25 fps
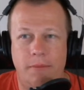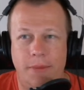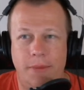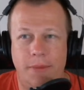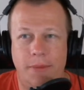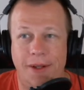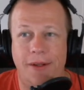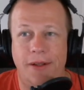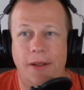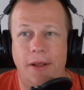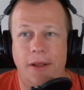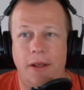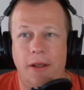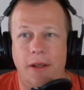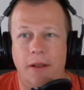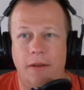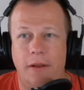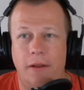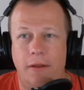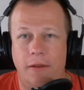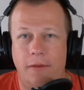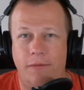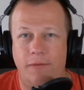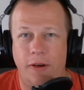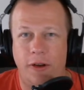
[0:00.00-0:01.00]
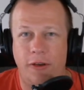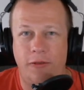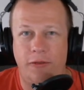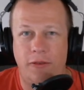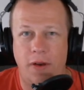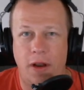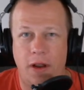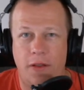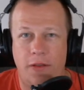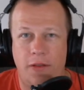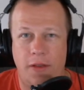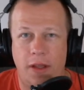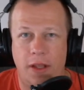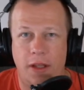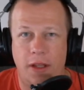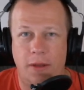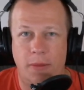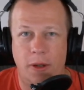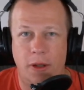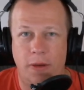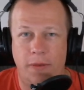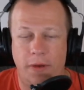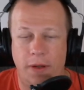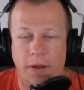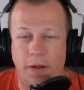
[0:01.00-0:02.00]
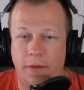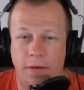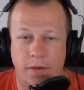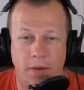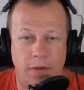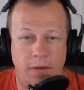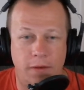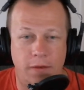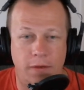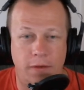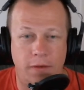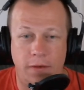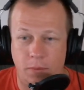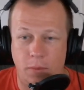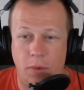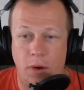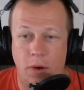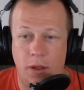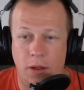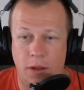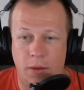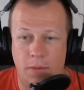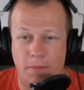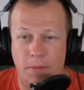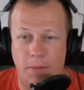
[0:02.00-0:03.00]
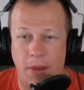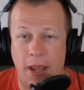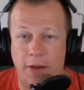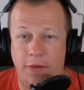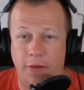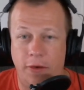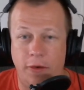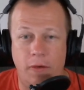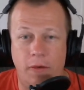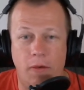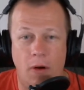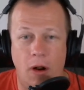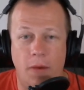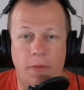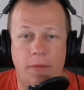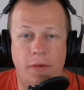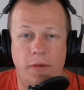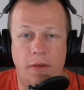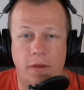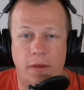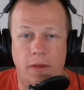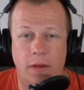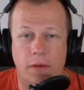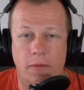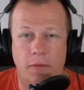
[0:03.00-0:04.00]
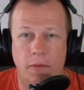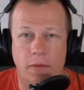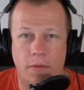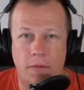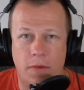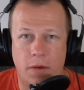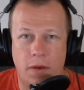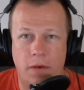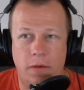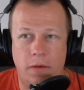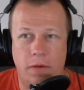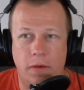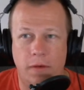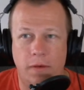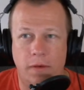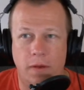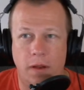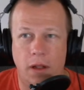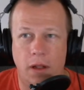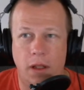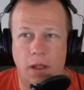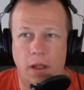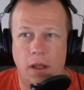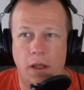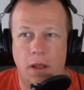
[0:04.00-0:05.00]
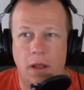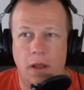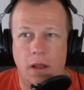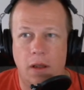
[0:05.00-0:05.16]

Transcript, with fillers: But the frustrating thing at the moment is, and this is one of the major gripes in the reviews, is like,